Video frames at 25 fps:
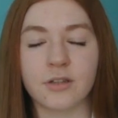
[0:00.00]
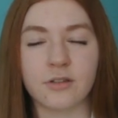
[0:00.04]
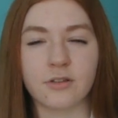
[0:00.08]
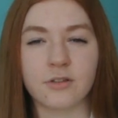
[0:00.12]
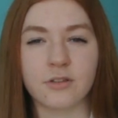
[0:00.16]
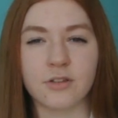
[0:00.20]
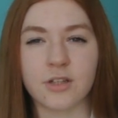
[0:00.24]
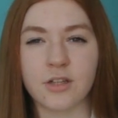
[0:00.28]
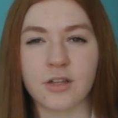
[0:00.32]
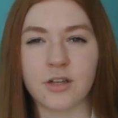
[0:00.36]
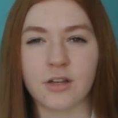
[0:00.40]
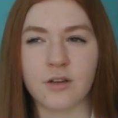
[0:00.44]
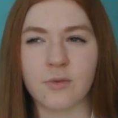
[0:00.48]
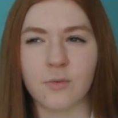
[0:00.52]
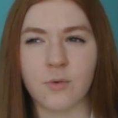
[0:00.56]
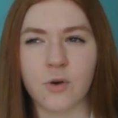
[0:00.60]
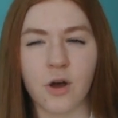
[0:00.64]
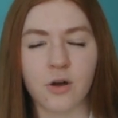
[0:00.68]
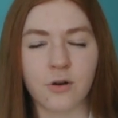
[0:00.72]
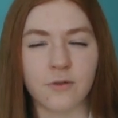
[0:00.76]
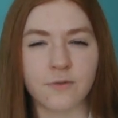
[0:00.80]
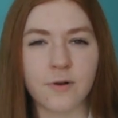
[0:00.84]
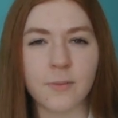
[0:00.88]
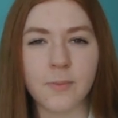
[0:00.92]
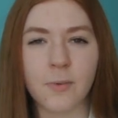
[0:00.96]
to
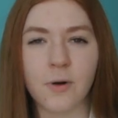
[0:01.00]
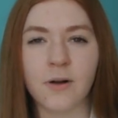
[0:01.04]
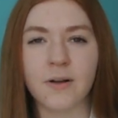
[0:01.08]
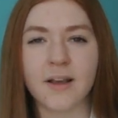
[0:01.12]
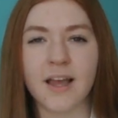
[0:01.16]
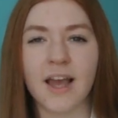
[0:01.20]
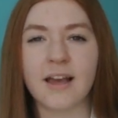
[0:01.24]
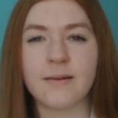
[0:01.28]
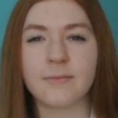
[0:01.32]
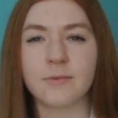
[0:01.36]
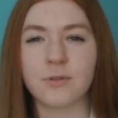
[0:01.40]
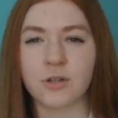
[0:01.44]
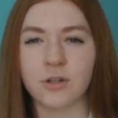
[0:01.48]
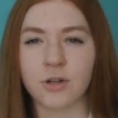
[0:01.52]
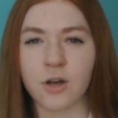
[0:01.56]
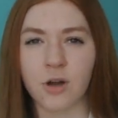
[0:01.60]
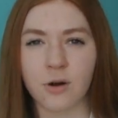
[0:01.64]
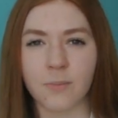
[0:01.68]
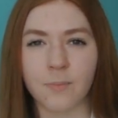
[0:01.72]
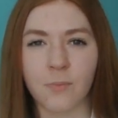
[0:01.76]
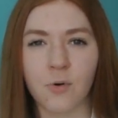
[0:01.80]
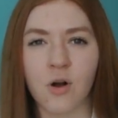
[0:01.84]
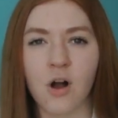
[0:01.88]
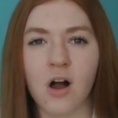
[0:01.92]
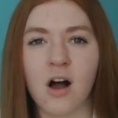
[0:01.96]
go to football games or to go
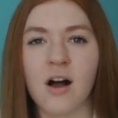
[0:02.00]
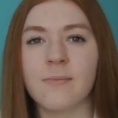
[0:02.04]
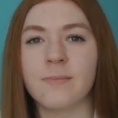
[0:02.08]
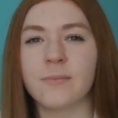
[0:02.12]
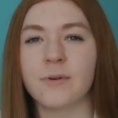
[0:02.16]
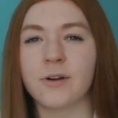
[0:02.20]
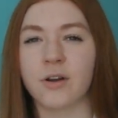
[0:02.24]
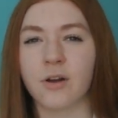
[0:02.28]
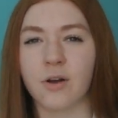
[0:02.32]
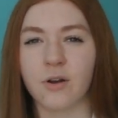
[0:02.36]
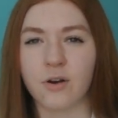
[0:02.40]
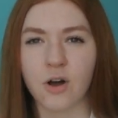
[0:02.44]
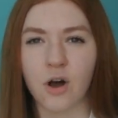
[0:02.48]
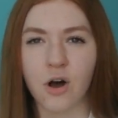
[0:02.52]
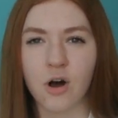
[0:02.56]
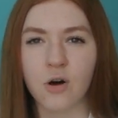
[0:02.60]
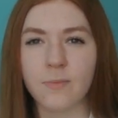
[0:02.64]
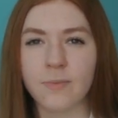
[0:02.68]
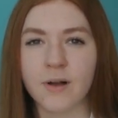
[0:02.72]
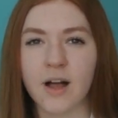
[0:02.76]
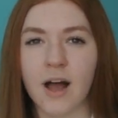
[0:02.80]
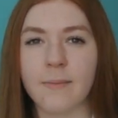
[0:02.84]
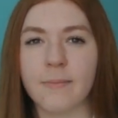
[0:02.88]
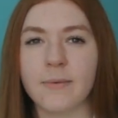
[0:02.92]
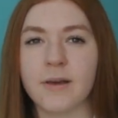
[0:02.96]
to prom or to go to
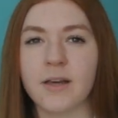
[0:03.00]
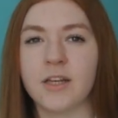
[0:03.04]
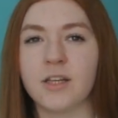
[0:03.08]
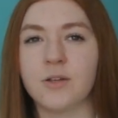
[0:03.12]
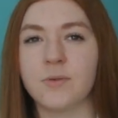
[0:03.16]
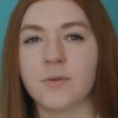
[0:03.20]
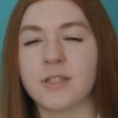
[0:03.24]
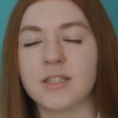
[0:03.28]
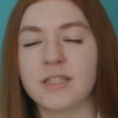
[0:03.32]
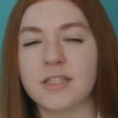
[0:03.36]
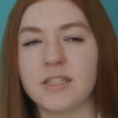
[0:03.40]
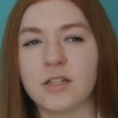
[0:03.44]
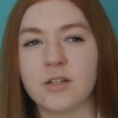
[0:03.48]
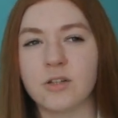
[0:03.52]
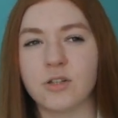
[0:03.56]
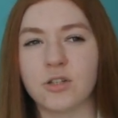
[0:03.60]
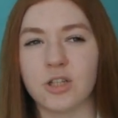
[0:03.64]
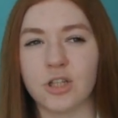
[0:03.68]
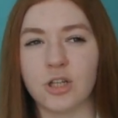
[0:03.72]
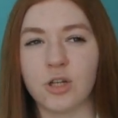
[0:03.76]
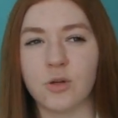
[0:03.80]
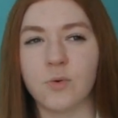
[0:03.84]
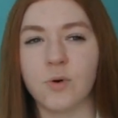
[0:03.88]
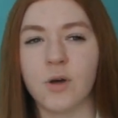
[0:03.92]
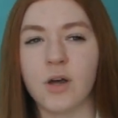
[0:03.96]
homecoming, you can still
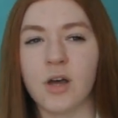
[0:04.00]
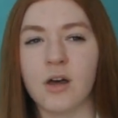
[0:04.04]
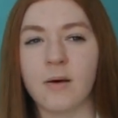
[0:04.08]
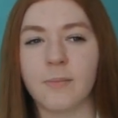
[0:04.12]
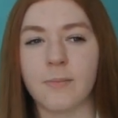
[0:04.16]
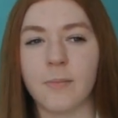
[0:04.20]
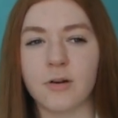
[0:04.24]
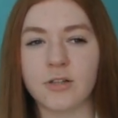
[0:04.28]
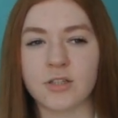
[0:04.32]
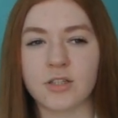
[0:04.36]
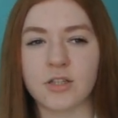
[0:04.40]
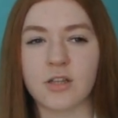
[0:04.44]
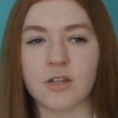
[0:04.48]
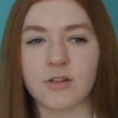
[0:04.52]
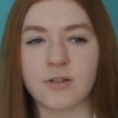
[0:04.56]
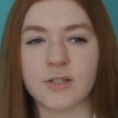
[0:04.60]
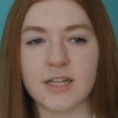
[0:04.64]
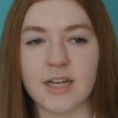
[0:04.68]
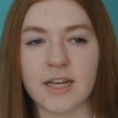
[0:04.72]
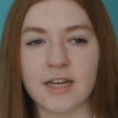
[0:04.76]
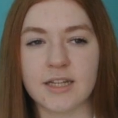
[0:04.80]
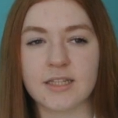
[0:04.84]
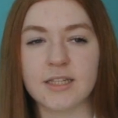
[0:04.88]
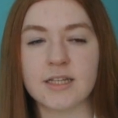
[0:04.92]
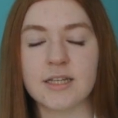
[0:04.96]
do most of those
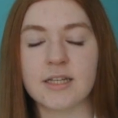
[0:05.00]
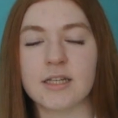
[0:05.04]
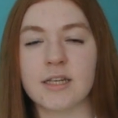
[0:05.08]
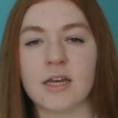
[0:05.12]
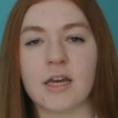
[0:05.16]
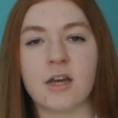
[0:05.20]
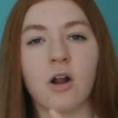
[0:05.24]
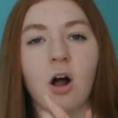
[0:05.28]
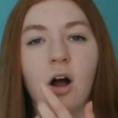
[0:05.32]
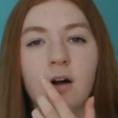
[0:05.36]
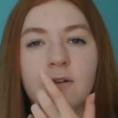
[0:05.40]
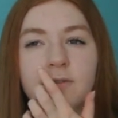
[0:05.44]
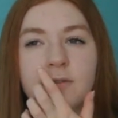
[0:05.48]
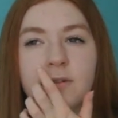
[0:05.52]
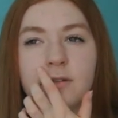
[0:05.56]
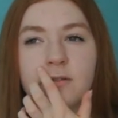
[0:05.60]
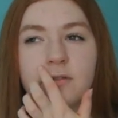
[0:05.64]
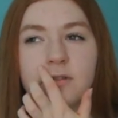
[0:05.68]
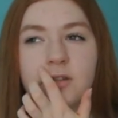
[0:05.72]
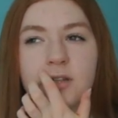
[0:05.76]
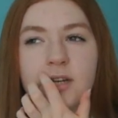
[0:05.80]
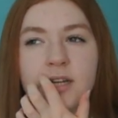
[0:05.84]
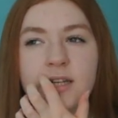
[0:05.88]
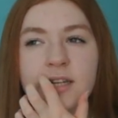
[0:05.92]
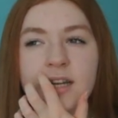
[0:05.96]
dances.
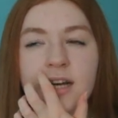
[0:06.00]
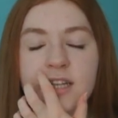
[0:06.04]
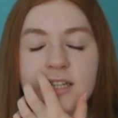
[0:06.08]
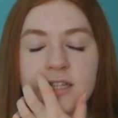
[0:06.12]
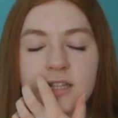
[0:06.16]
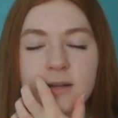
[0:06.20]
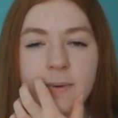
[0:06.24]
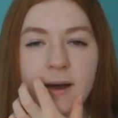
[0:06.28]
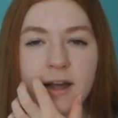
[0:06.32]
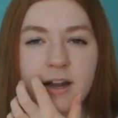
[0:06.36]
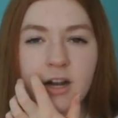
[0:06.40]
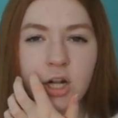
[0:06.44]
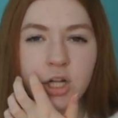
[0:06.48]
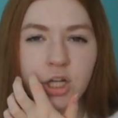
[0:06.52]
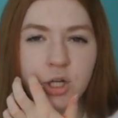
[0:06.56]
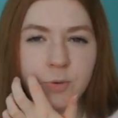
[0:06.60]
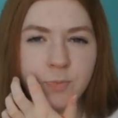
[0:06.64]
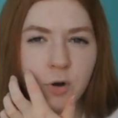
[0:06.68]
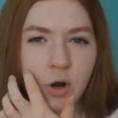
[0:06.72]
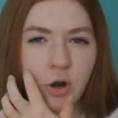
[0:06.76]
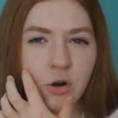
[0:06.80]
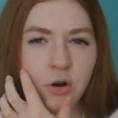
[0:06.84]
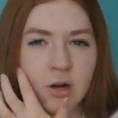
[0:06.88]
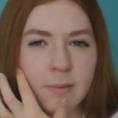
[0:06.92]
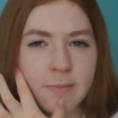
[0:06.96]
It does depend on your
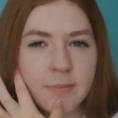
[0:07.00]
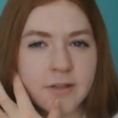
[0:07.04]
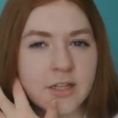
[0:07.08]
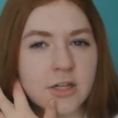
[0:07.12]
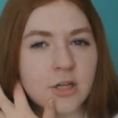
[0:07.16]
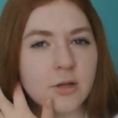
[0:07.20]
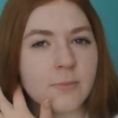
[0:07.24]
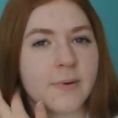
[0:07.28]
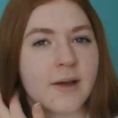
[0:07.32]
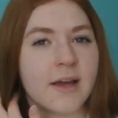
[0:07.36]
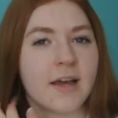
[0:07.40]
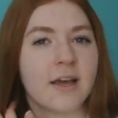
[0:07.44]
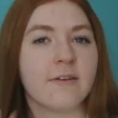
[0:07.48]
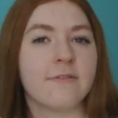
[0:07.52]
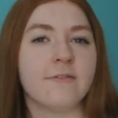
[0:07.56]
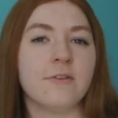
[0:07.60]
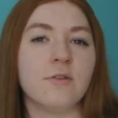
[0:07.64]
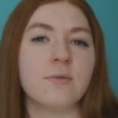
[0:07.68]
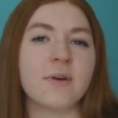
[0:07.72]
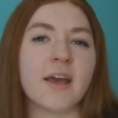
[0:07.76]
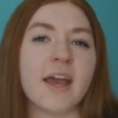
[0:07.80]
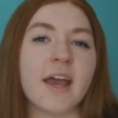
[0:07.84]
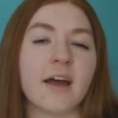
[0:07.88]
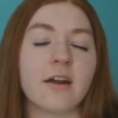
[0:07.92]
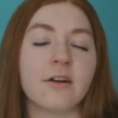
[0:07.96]
program a little bit if
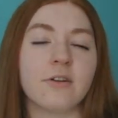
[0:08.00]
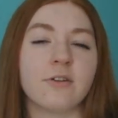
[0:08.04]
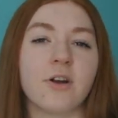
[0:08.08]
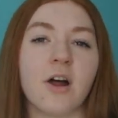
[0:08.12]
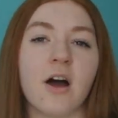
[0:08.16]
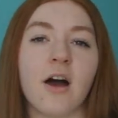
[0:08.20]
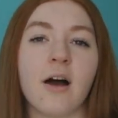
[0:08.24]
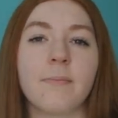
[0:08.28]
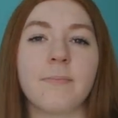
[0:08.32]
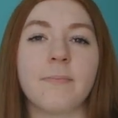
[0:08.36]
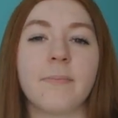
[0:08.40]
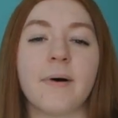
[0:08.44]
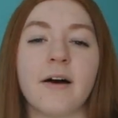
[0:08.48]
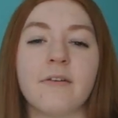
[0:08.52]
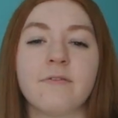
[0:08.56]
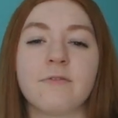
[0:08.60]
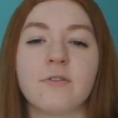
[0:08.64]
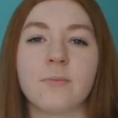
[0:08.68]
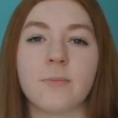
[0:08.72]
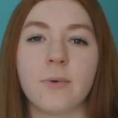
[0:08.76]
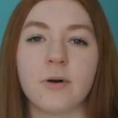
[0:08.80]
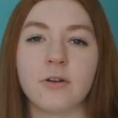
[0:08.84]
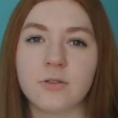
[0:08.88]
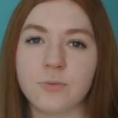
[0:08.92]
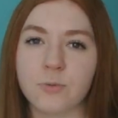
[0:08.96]
you can or not, but
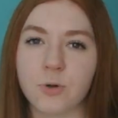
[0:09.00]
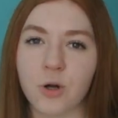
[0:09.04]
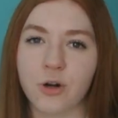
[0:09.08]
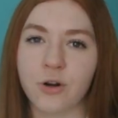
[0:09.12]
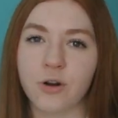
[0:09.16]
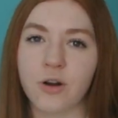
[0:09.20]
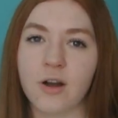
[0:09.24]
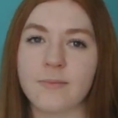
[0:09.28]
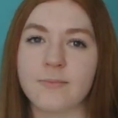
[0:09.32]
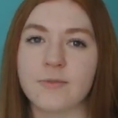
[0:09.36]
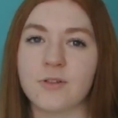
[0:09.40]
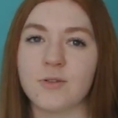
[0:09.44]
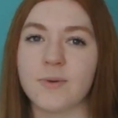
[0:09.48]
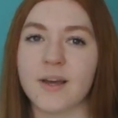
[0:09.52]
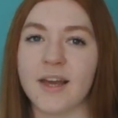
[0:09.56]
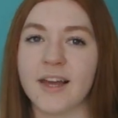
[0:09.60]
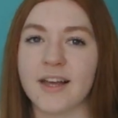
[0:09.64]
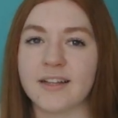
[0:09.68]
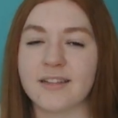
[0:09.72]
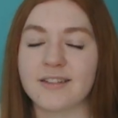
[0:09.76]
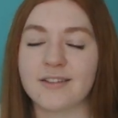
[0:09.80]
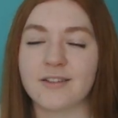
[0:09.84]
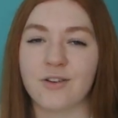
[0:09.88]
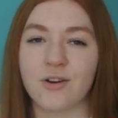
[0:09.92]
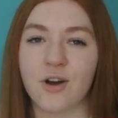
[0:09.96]
for most programs you
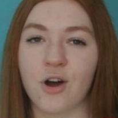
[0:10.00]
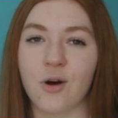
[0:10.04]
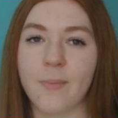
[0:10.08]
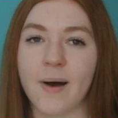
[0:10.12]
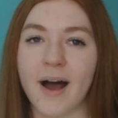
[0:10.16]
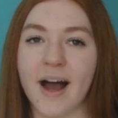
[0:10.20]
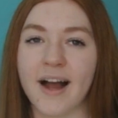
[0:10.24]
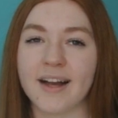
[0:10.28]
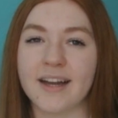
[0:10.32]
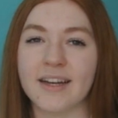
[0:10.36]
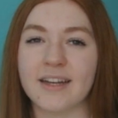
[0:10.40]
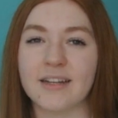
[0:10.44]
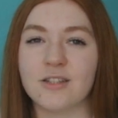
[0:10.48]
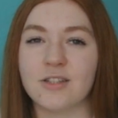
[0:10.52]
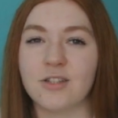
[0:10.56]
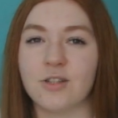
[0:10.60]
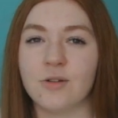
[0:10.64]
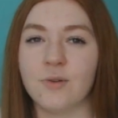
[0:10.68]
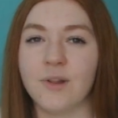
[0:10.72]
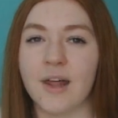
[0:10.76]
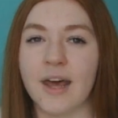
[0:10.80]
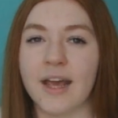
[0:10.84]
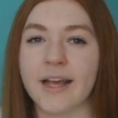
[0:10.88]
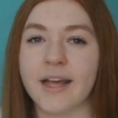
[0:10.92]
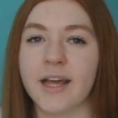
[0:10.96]
can still go back and
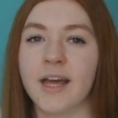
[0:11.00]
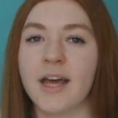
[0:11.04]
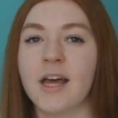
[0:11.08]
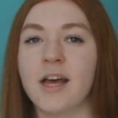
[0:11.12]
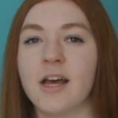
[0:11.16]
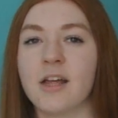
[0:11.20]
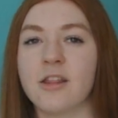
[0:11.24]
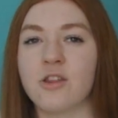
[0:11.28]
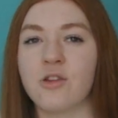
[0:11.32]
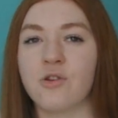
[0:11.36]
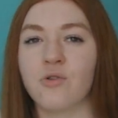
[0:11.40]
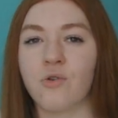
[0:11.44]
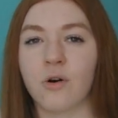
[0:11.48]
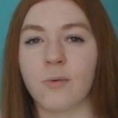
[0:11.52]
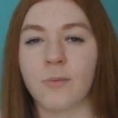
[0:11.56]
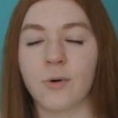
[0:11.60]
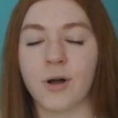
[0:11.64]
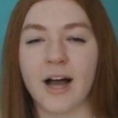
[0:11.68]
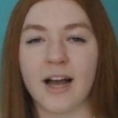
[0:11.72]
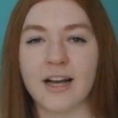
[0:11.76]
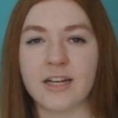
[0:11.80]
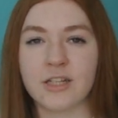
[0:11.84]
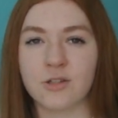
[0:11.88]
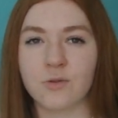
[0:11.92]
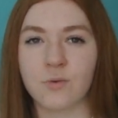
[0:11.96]
do like the normal
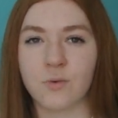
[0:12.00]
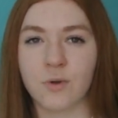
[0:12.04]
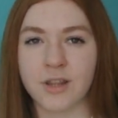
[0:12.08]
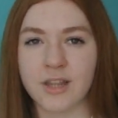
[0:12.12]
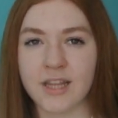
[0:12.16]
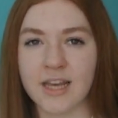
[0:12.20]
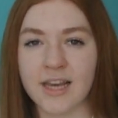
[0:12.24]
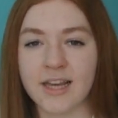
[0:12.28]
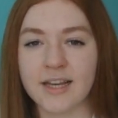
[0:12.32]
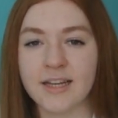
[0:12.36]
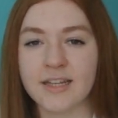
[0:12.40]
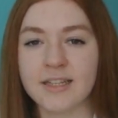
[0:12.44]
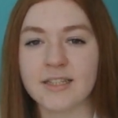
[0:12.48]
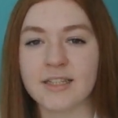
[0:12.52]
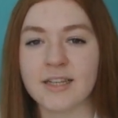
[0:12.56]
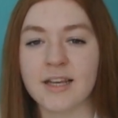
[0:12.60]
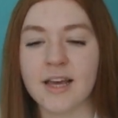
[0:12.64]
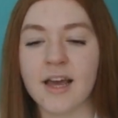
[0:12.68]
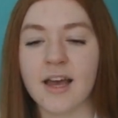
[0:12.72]
high school things,